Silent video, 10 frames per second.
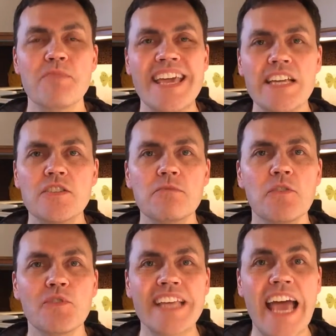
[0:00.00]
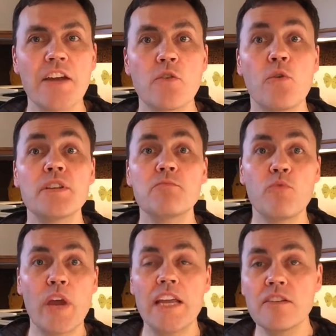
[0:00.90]
Pick some different categories,
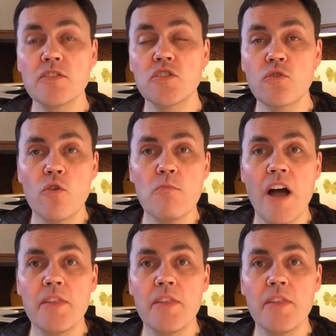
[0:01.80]
brainstorm